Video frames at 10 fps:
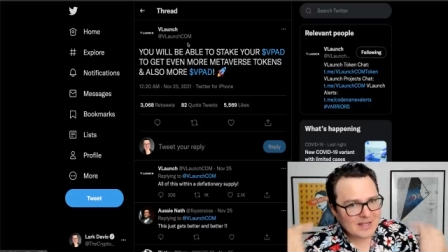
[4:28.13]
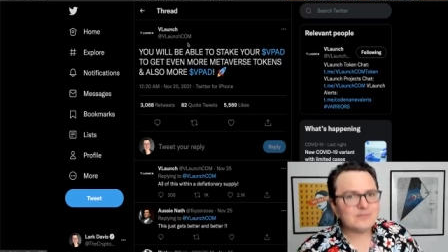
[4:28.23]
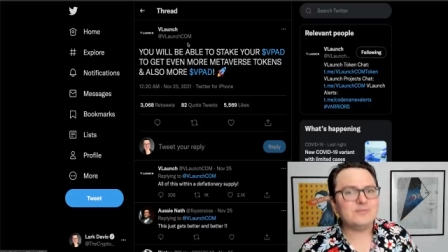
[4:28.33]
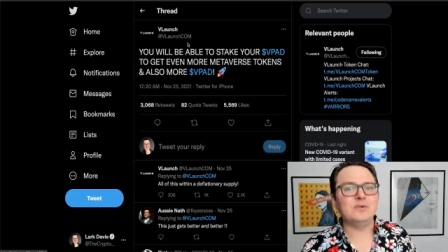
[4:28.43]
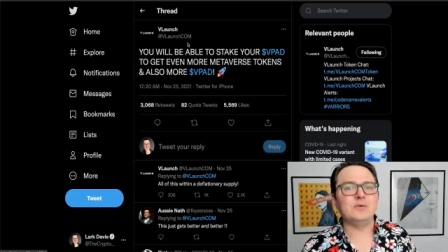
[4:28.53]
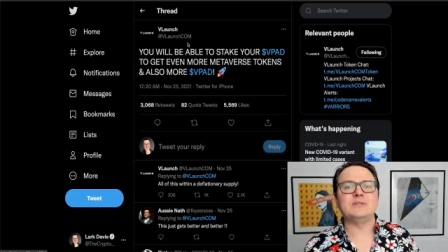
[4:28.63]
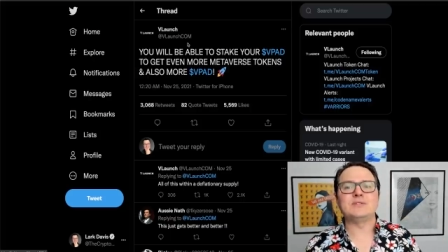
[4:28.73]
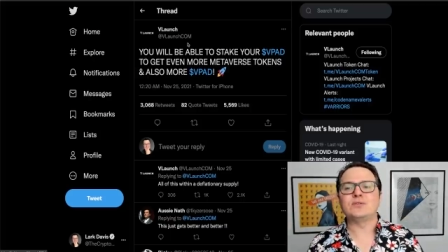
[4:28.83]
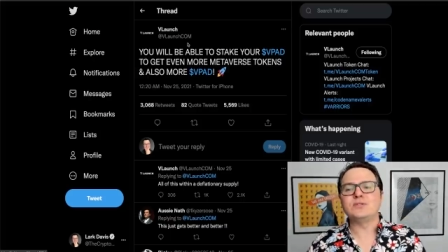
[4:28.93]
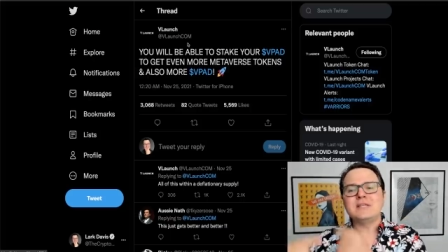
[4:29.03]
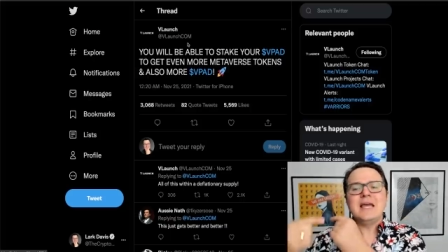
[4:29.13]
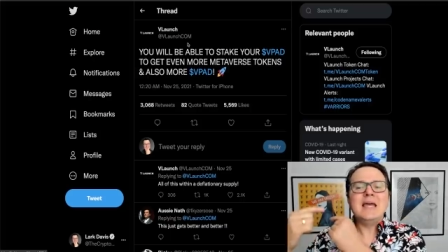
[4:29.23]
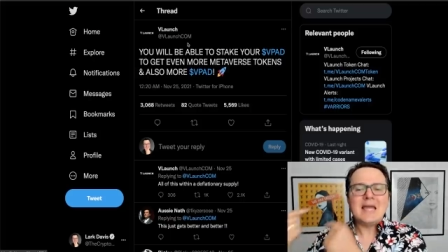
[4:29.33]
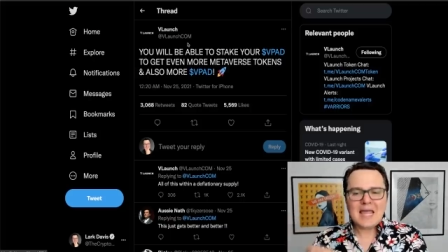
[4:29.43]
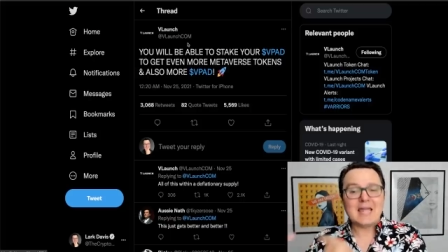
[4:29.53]
influencers
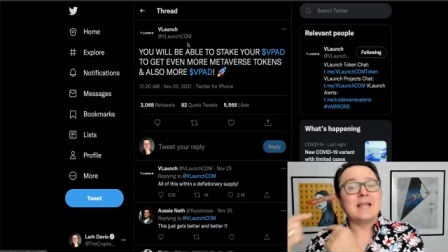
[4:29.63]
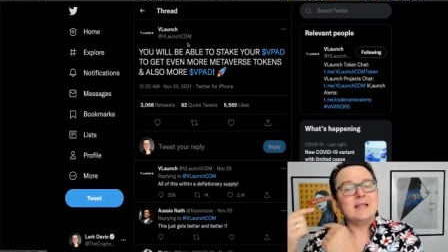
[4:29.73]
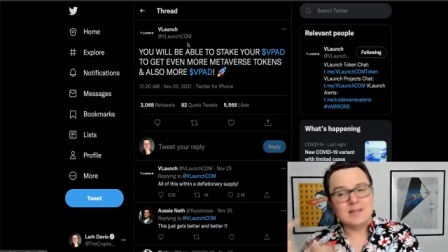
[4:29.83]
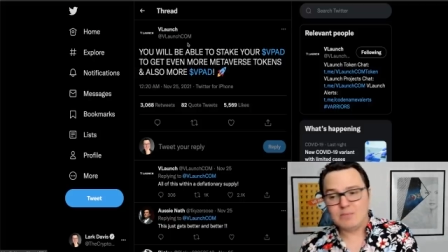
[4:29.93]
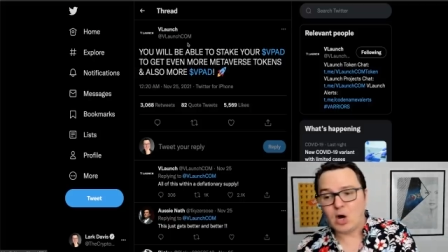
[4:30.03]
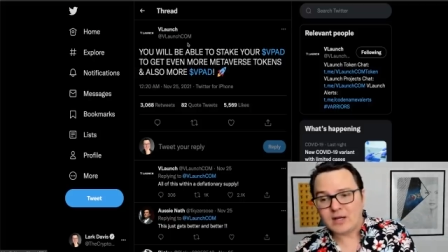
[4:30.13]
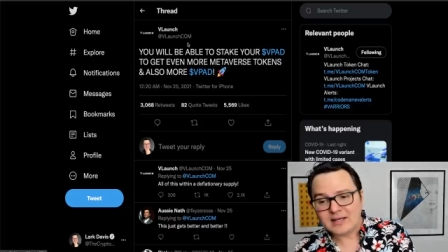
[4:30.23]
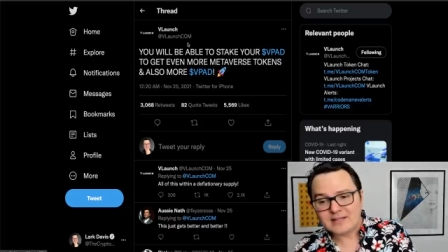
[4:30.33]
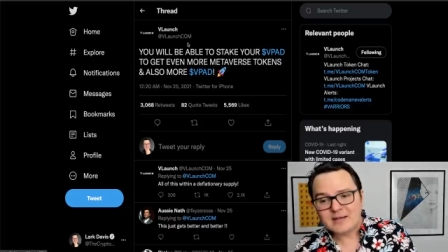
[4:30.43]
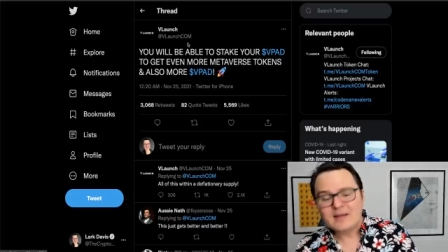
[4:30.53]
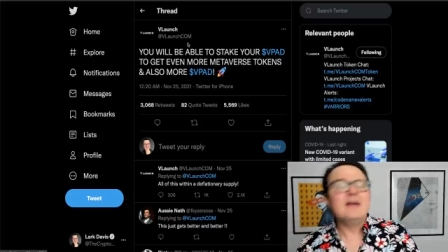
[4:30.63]
in the market.